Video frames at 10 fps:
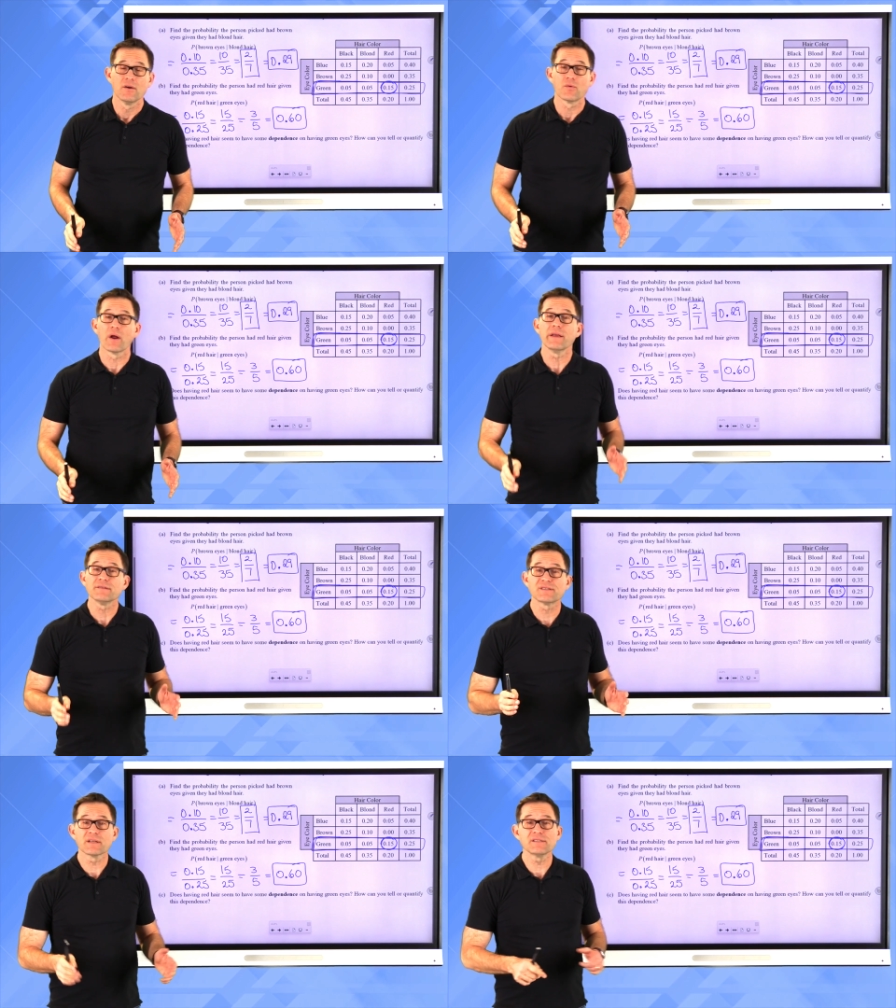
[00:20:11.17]
right?
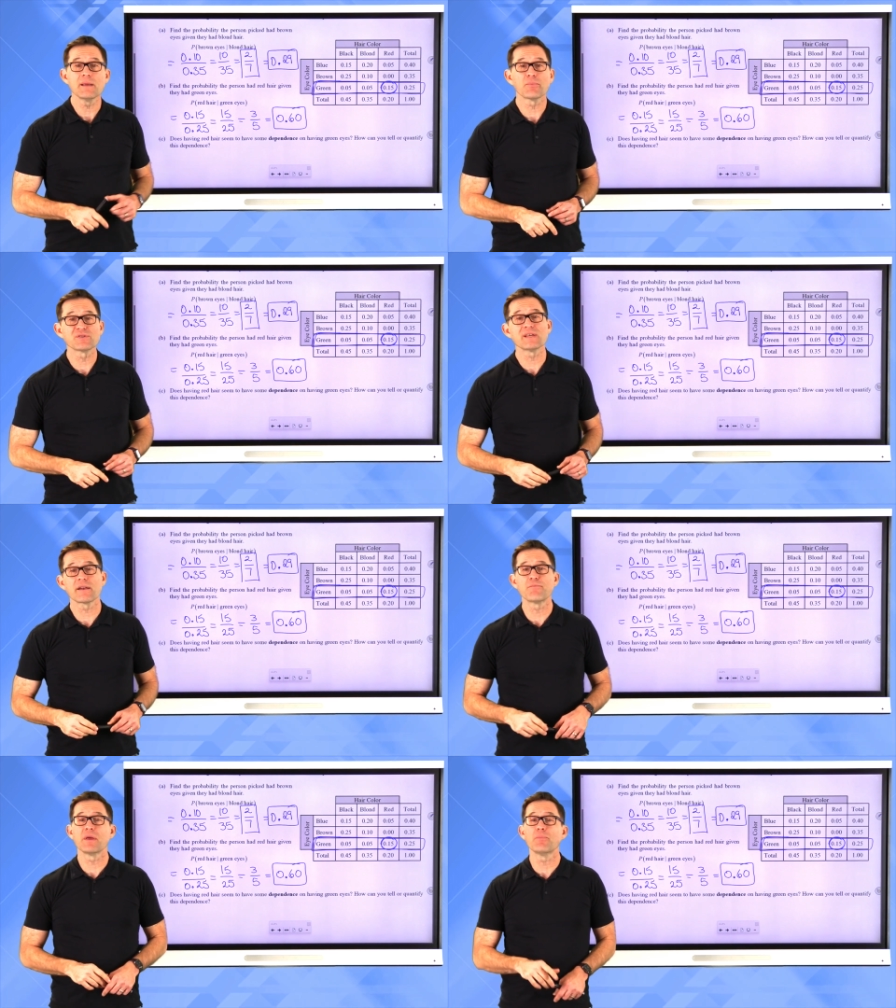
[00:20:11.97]
60%
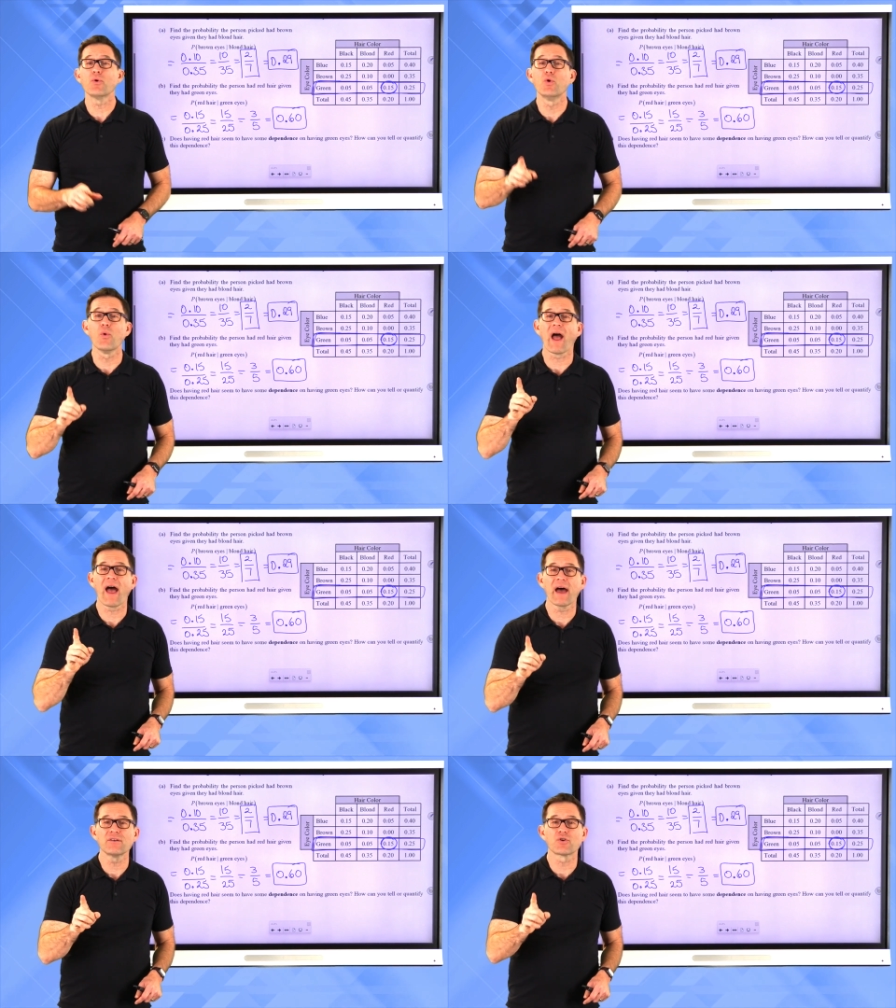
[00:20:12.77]
of people who
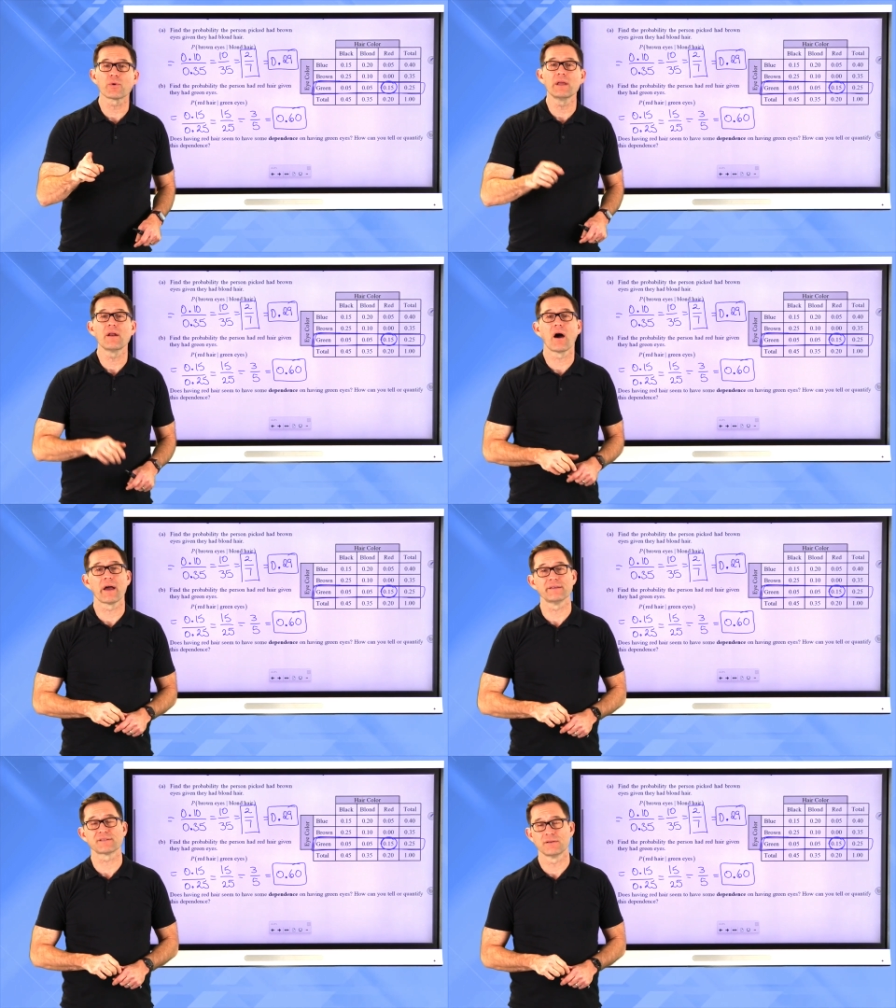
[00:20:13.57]
had green
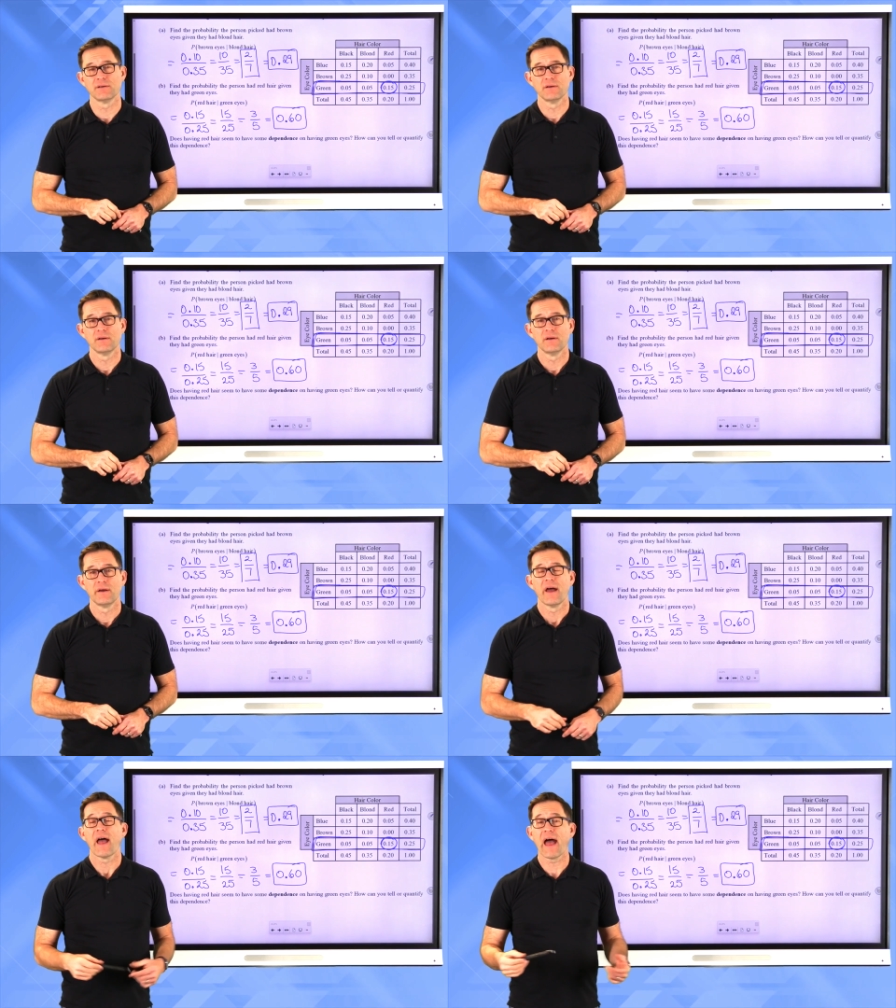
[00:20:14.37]
eyes
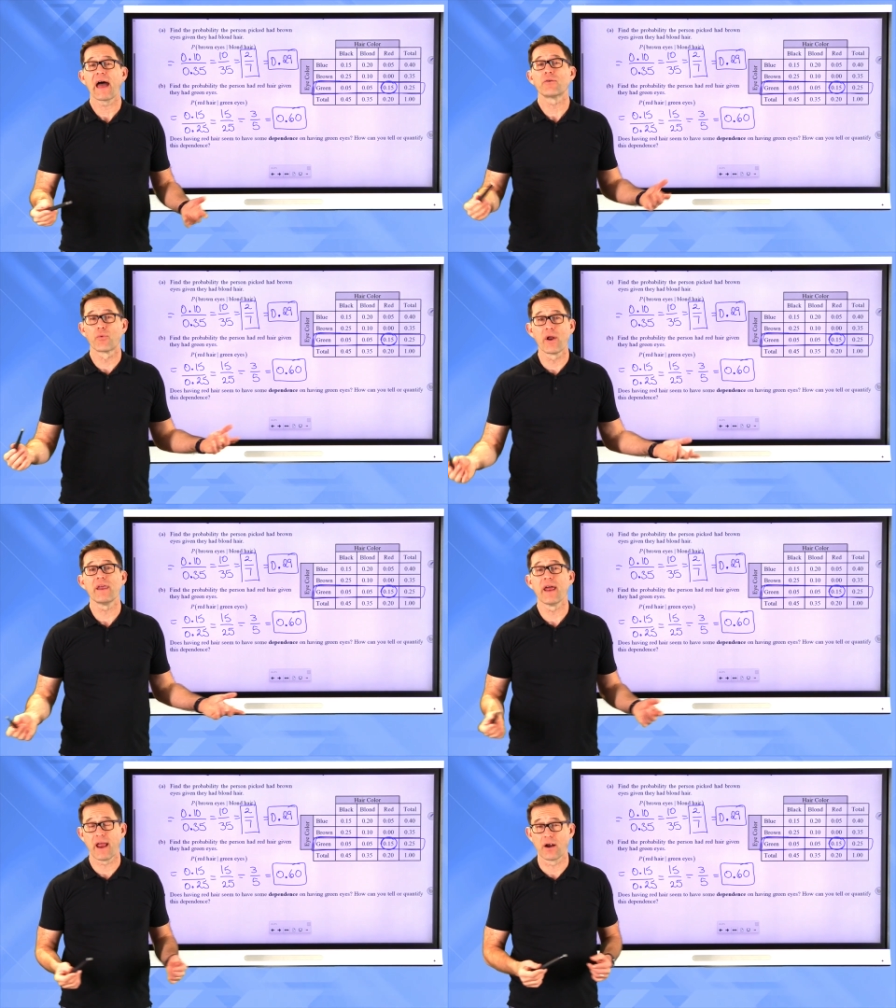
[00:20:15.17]
had
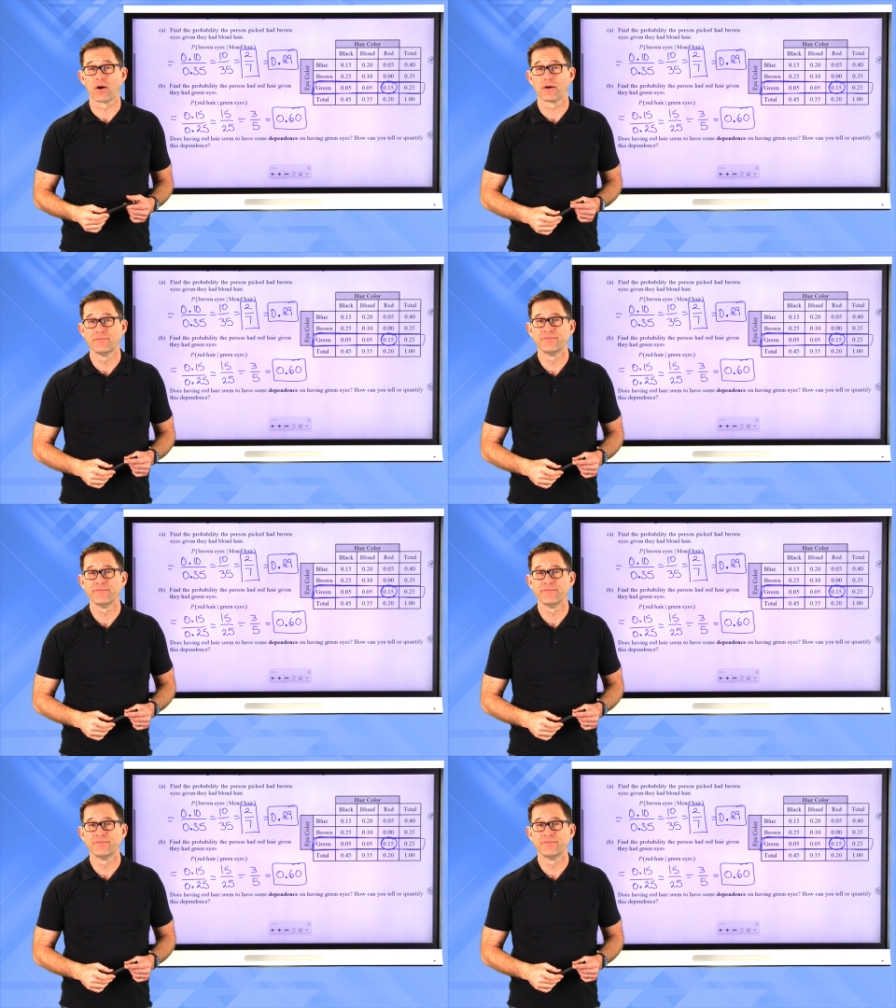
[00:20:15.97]
red hair.